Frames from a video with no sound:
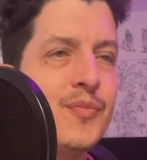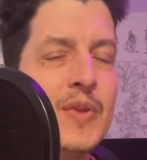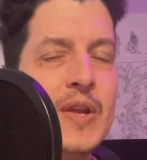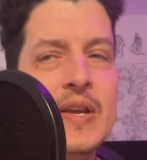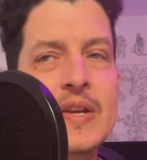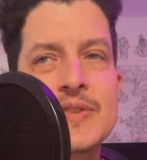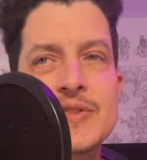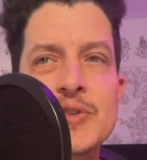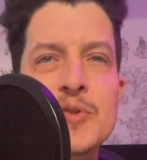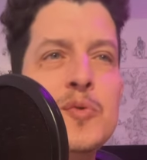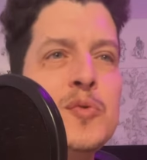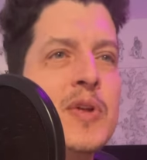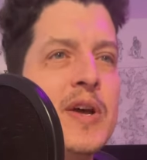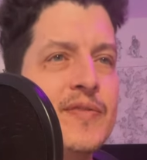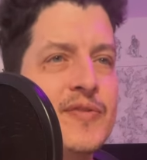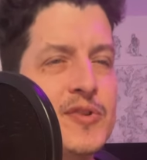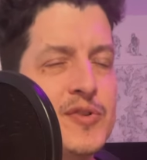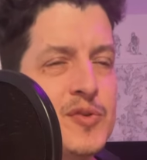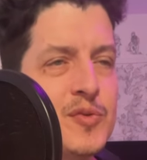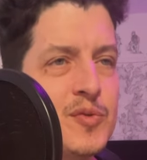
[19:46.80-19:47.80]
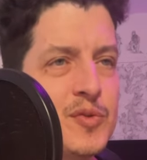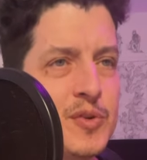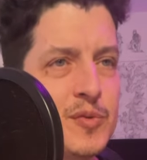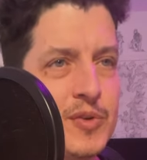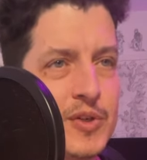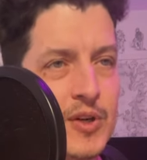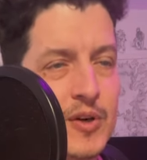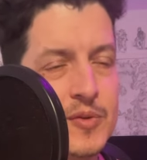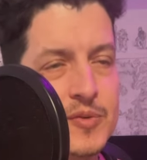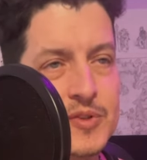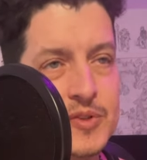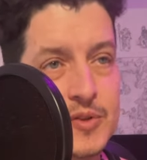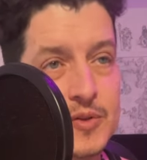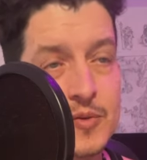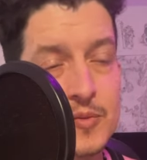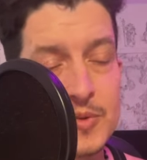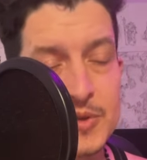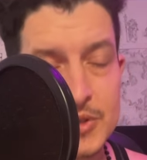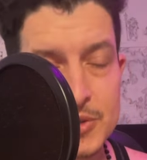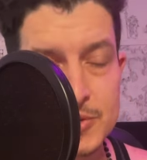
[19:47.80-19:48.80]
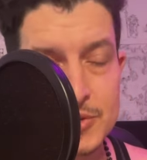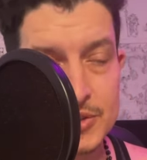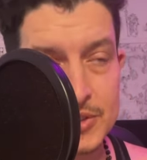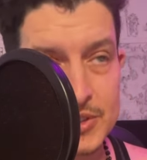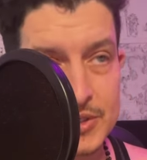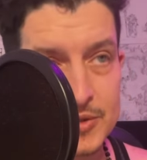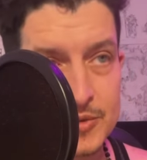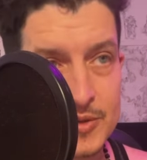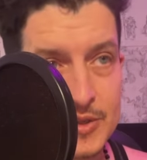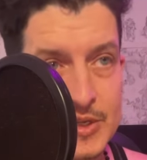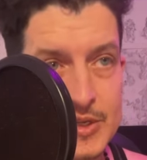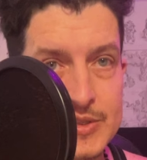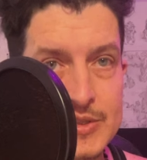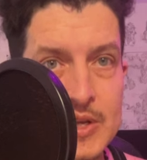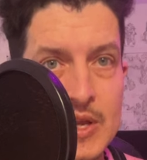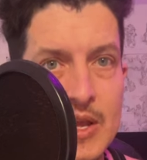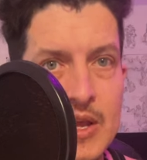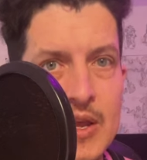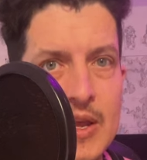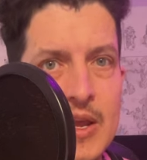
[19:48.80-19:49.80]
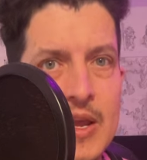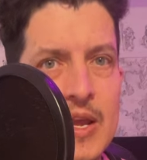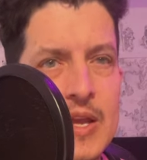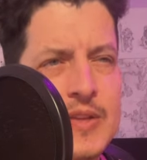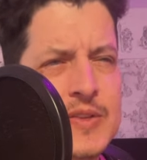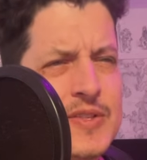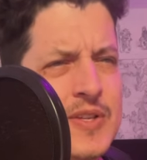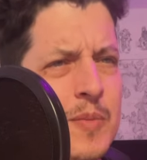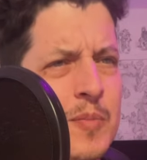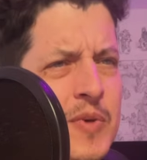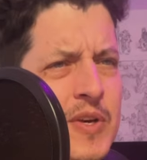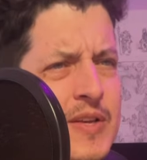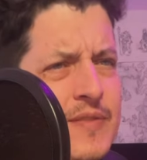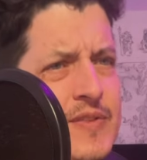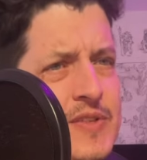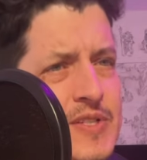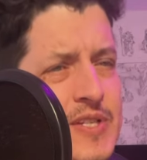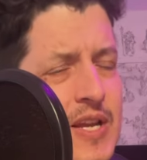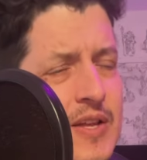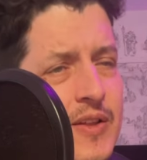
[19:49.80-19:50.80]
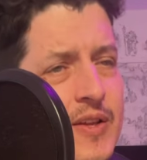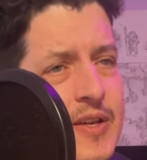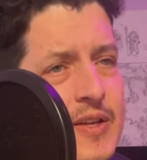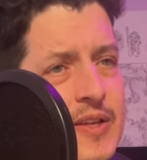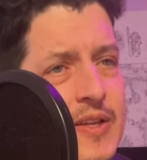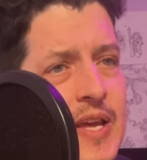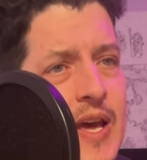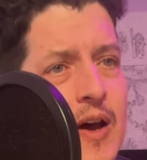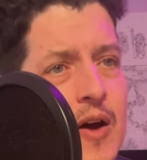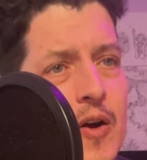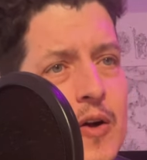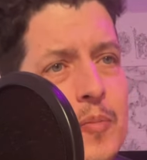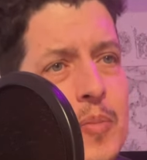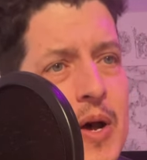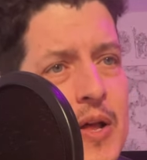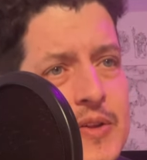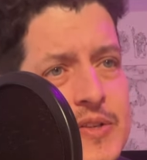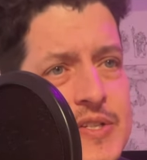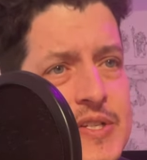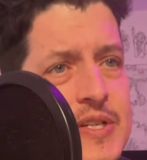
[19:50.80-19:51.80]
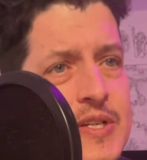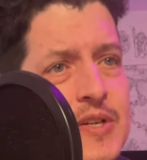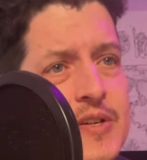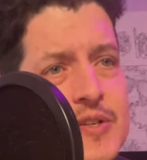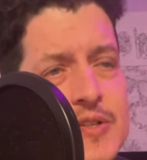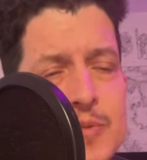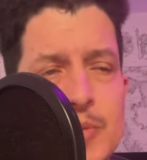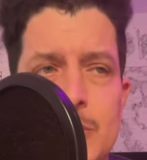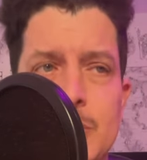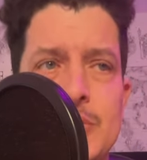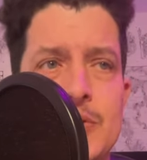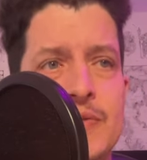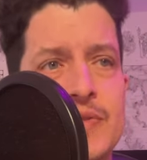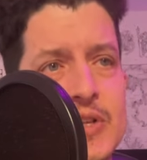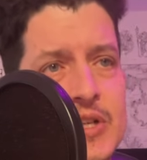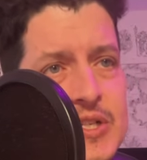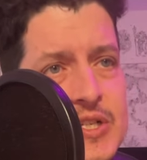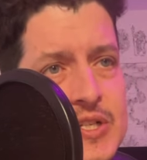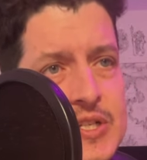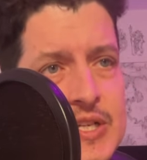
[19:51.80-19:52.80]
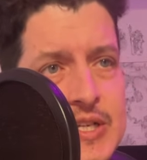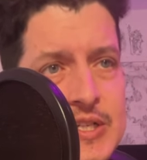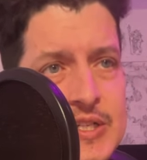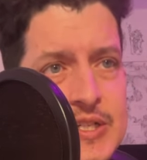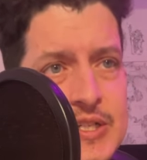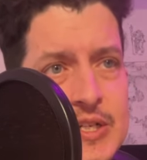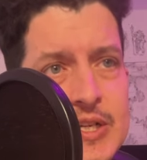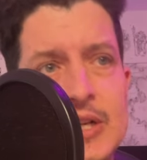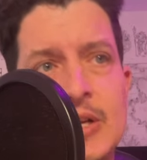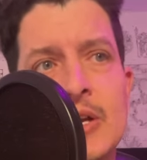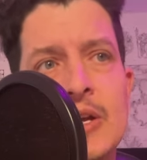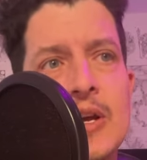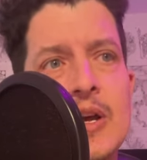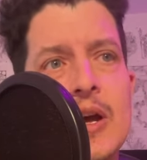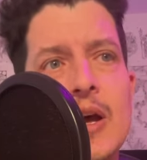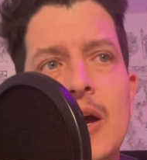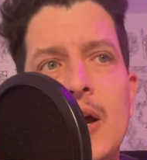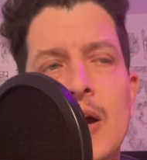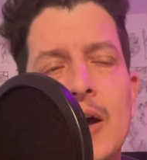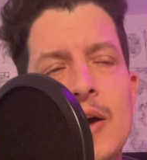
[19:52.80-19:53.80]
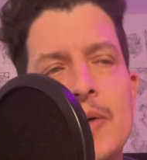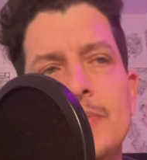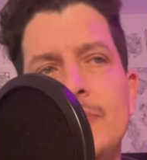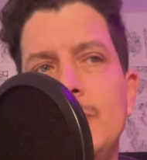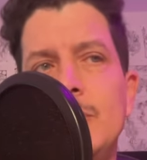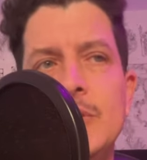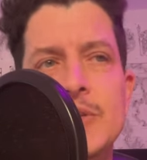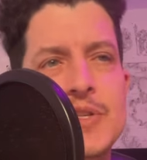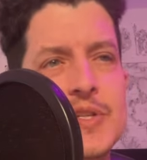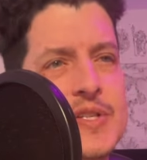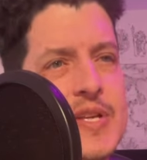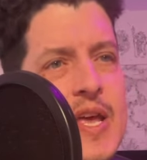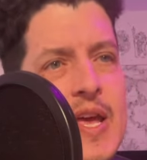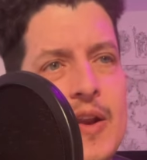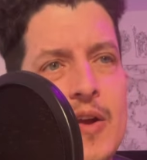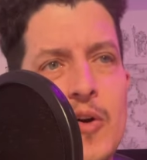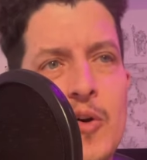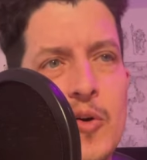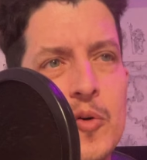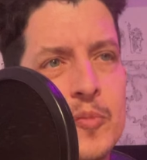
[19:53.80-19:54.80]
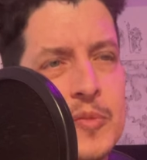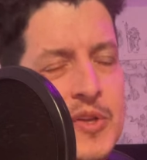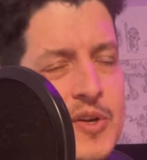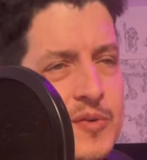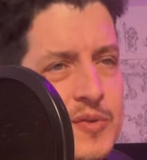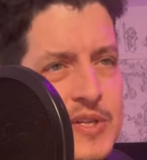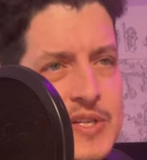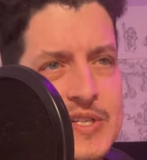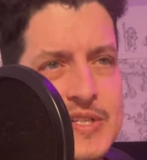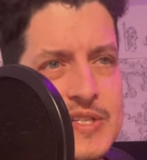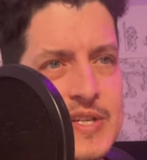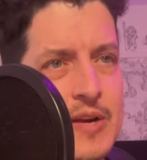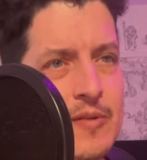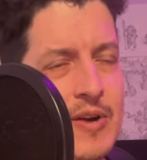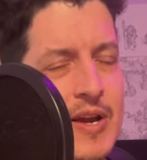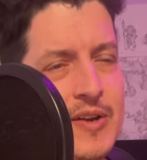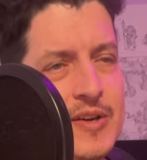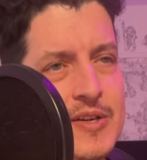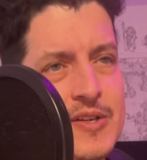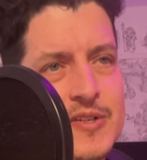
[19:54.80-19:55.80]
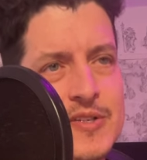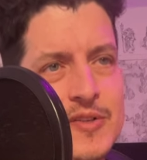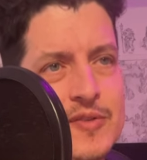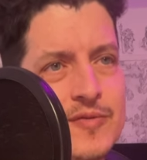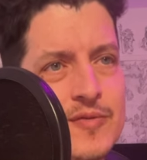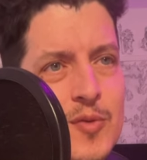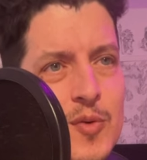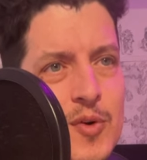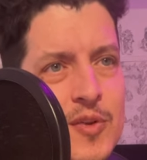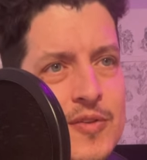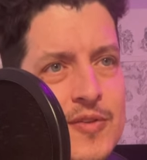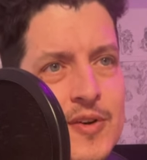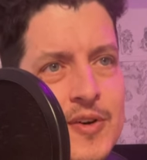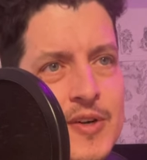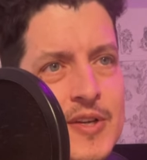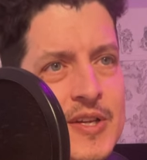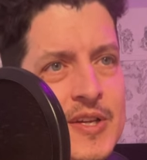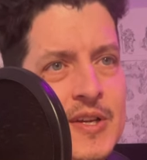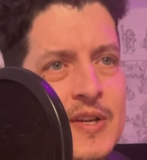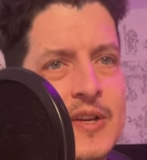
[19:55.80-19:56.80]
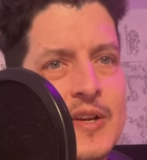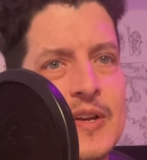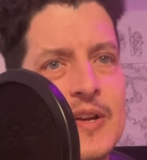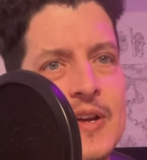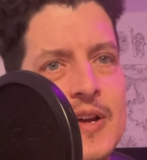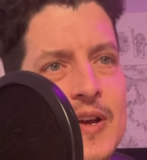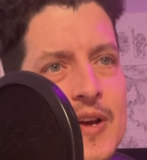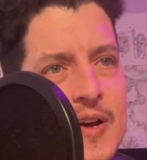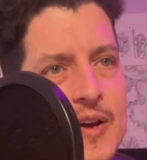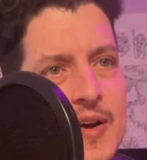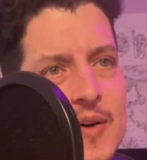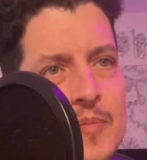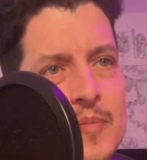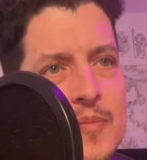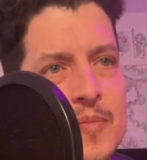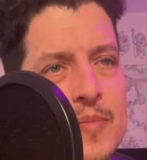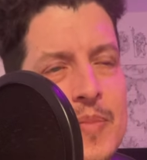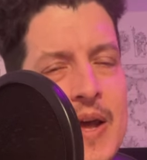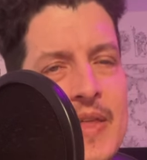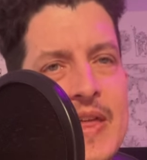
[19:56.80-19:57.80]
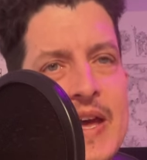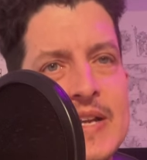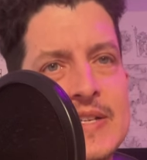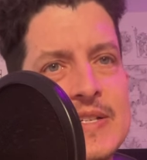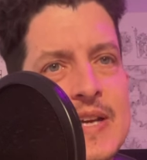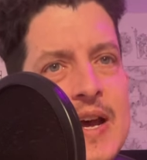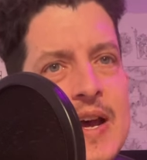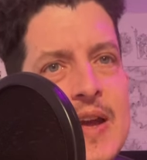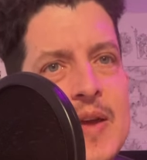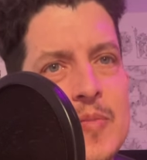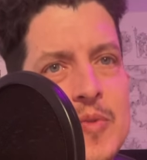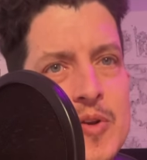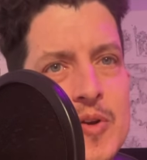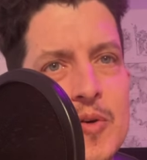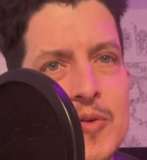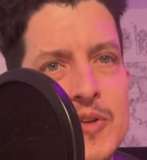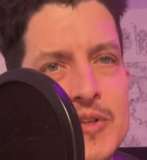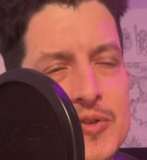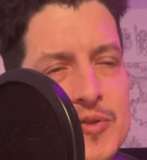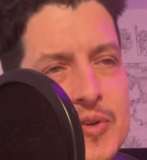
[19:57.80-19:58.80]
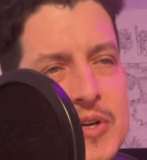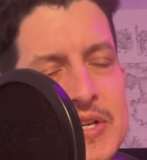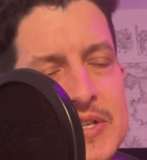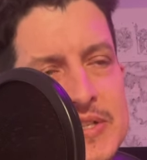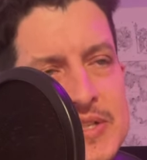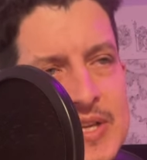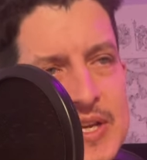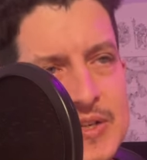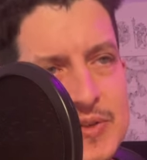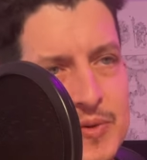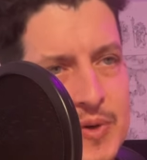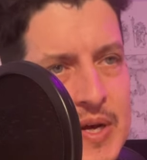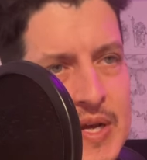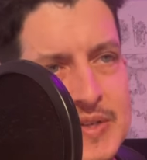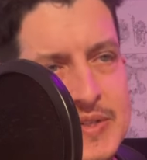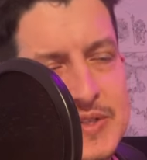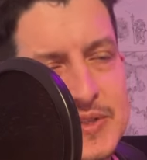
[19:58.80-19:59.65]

And school after school you would go to would usually do this. And some would even say, like, yeah, our policy here is once you finish teaching, you just head home. You don't need to stay around here until 4:30. By that time, you know, the train schedule has